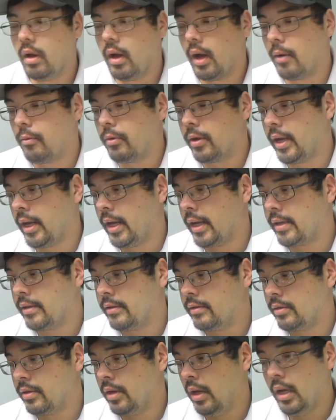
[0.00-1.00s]
I went ahead
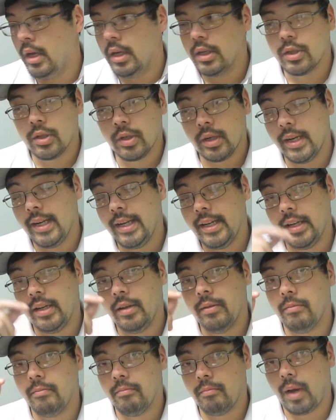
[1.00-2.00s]
and
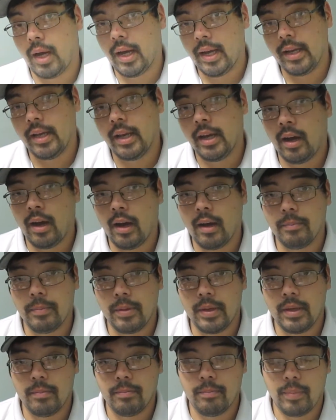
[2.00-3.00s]
traded my
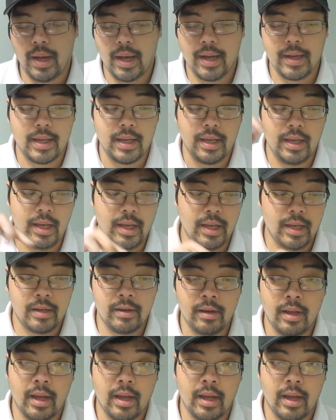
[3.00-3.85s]
copy back in